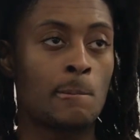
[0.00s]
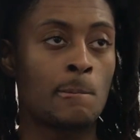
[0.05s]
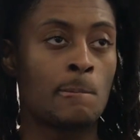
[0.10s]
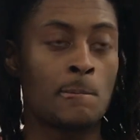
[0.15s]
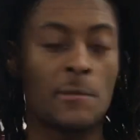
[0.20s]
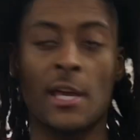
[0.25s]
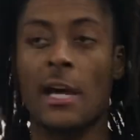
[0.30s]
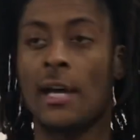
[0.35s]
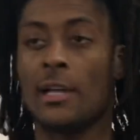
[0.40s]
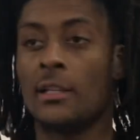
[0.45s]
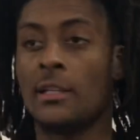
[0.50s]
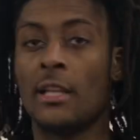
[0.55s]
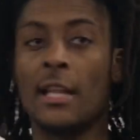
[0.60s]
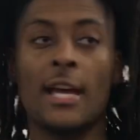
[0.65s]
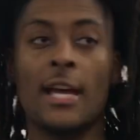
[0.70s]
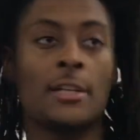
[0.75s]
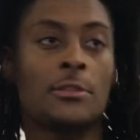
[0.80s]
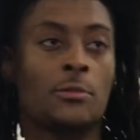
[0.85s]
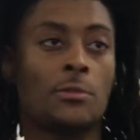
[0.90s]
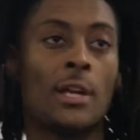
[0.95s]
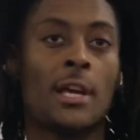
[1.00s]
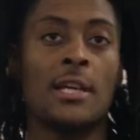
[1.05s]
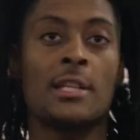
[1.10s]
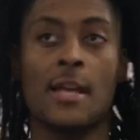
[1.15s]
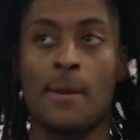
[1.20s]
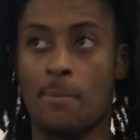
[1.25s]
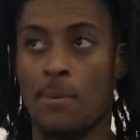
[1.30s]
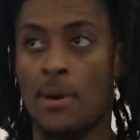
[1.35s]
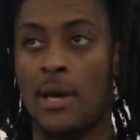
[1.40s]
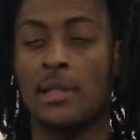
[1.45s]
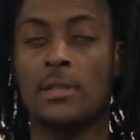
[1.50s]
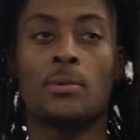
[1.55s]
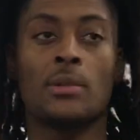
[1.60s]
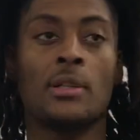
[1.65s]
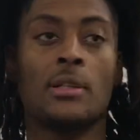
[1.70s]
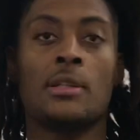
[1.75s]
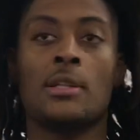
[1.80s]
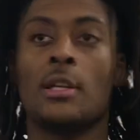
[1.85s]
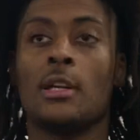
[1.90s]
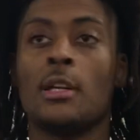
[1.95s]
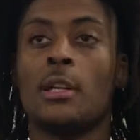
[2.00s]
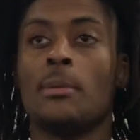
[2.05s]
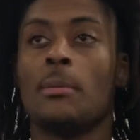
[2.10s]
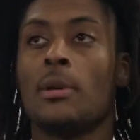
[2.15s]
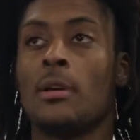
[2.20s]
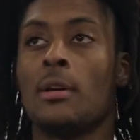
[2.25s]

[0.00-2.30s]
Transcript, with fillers: Yeah, the last two days I practiced with the team.